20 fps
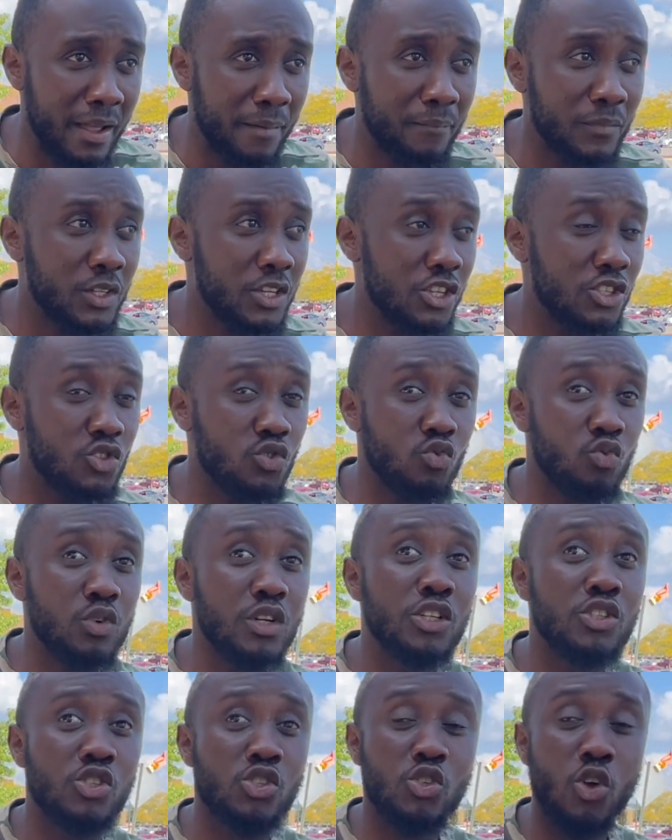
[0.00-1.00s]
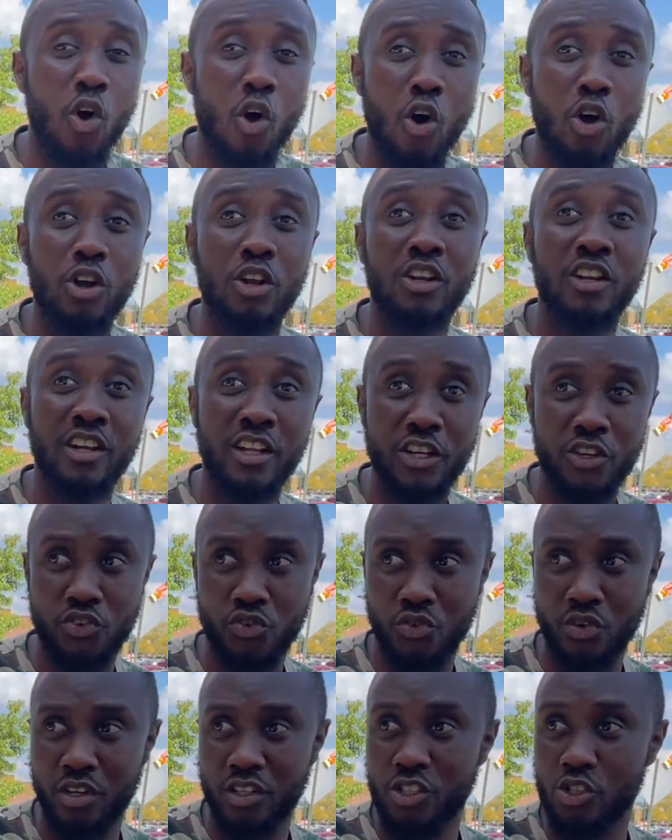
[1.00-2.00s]
Because we saw
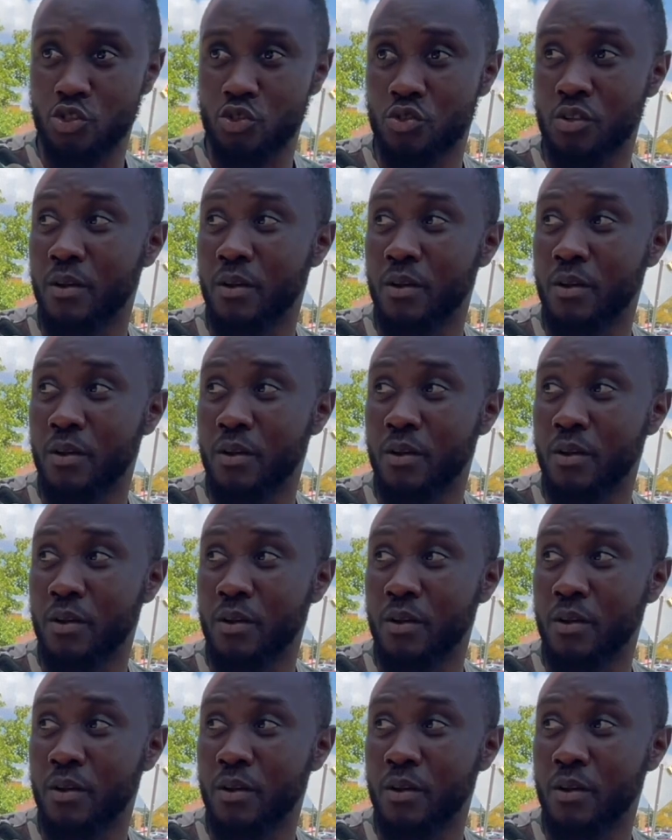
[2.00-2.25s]
literally